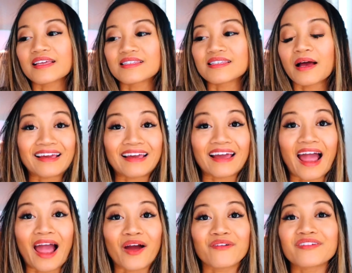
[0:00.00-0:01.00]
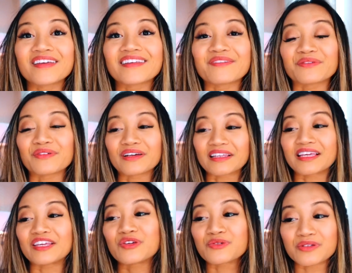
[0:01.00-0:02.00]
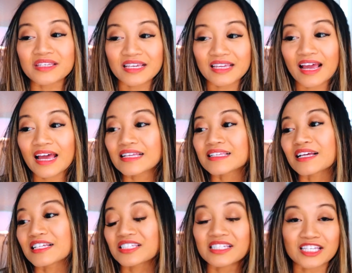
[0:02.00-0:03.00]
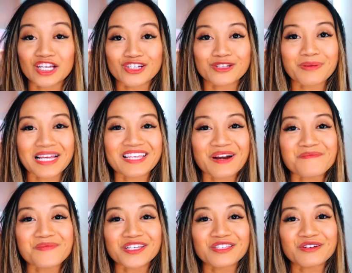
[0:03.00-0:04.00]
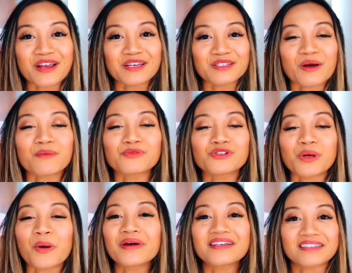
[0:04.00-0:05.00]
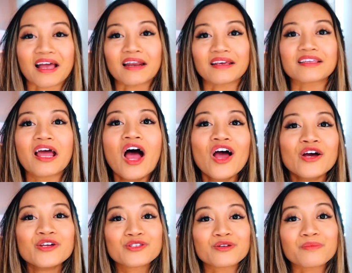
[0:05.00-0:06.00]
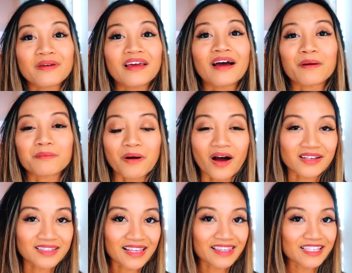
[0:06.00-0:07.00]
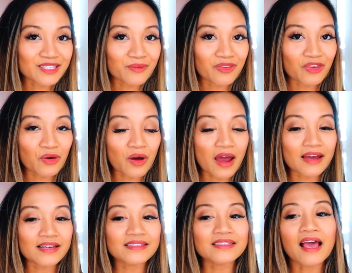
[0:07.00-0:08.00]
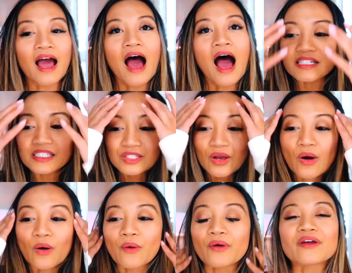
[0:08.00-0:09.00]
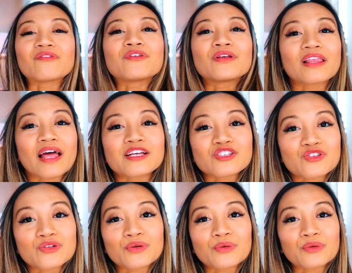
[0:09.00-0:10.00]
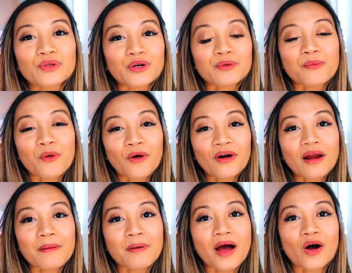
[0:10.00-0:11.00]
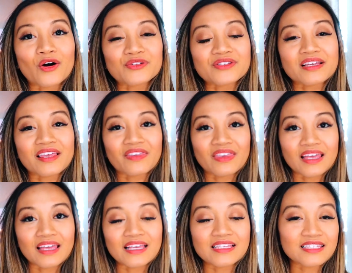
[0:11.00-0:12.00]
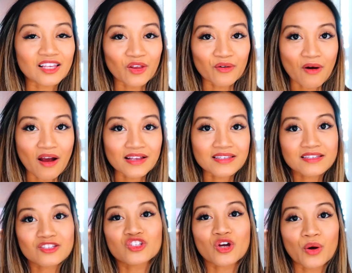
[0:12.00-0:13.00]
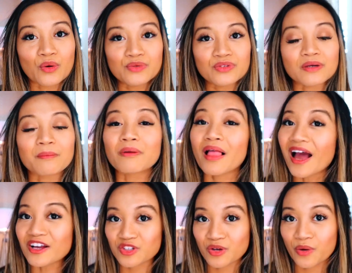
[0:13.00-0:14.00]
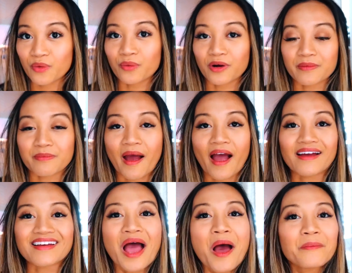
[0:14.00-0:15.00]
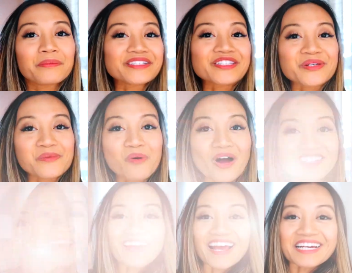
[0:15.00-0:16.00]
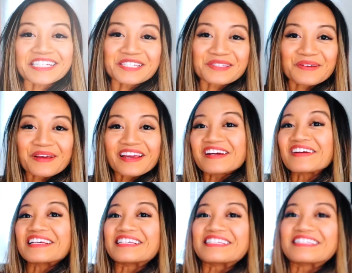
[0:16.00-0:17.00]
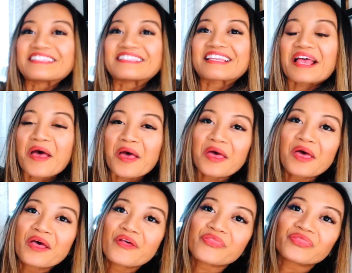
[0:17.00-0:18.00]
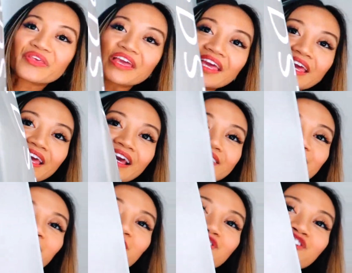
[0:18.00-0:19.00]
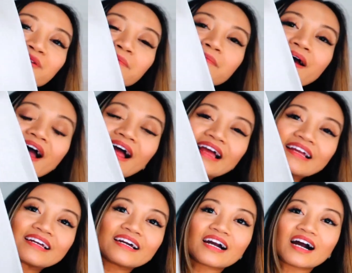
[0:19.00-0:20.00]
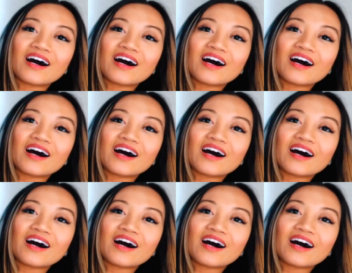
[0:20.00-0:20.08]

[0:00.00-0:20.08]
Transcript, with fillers: it's saying I haven't really used it yet since I just picked it up yesterday, so I'm so excited to be unboxing this with you guys. So if you'd like to learn more about the Saint Laurent tote, black tote work bag, please keep watching. Alright guys, so here is the Nordstrom bag.